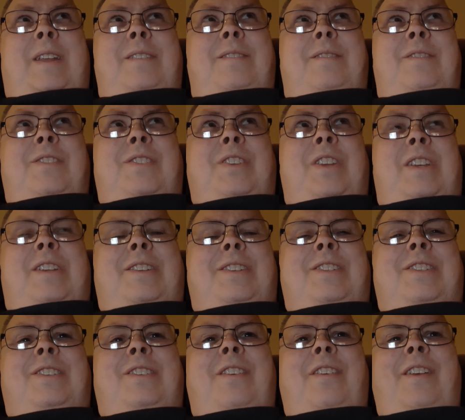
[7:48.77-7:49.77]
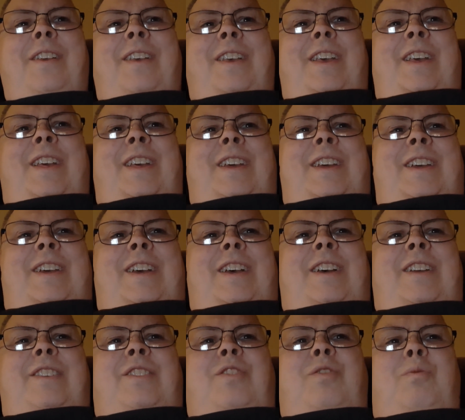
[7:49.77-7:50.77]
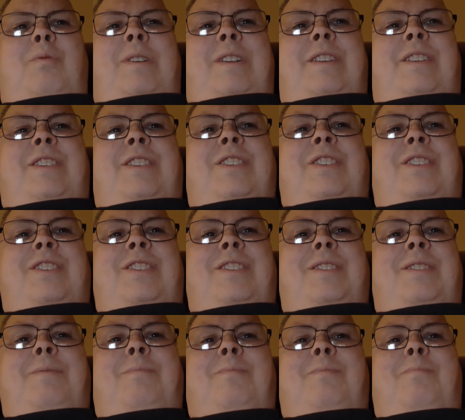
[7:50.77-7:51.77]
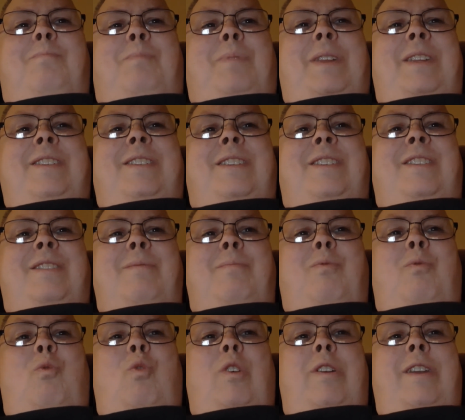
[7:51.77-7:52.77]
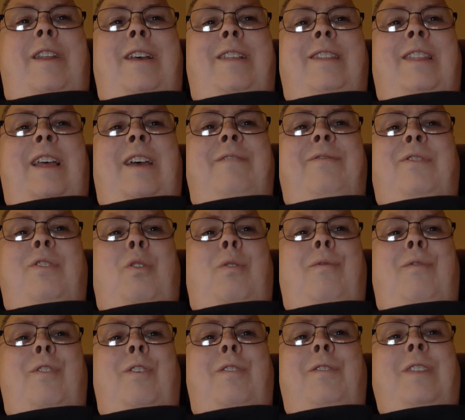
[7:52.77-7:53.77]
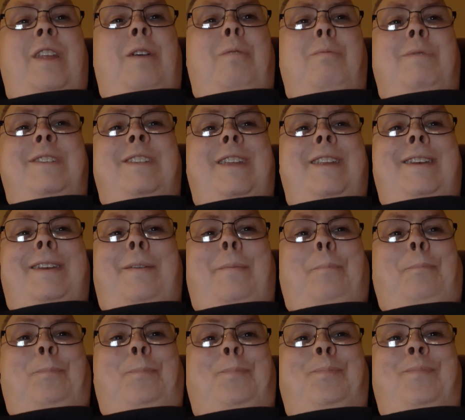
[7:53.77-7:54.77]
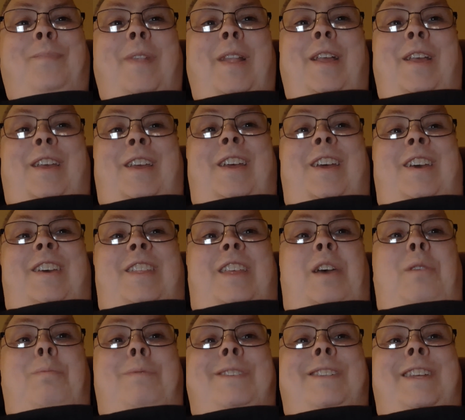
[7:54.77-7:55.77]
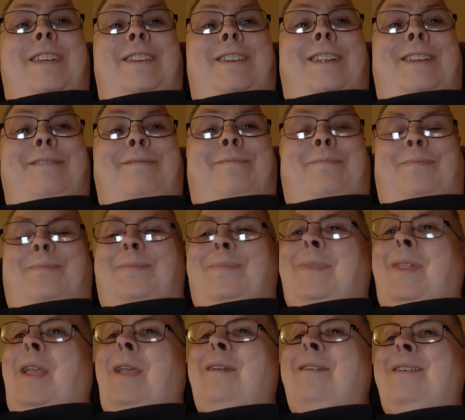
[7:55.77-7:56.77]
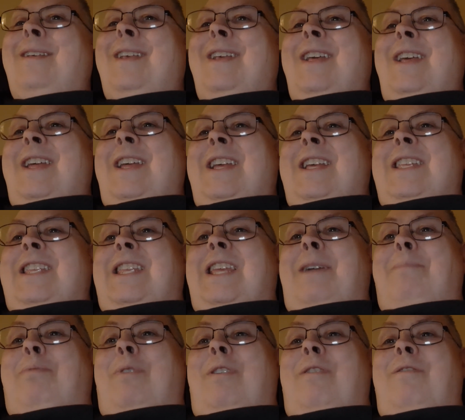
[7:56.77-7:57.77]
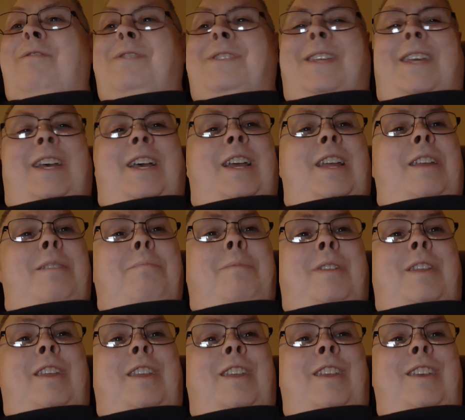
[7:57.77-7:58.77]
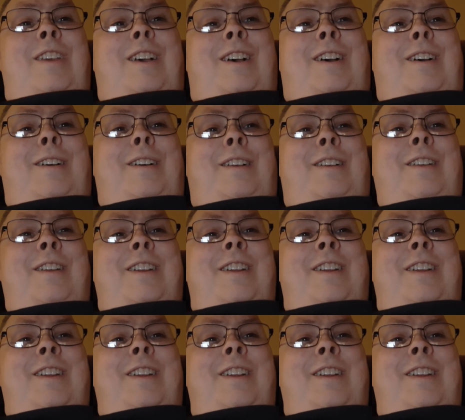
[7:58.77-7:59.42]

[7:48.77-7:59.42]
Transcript: six uh, two-inch pieces of wood left over, and that was it. That was it. Yeppers, I am the uh,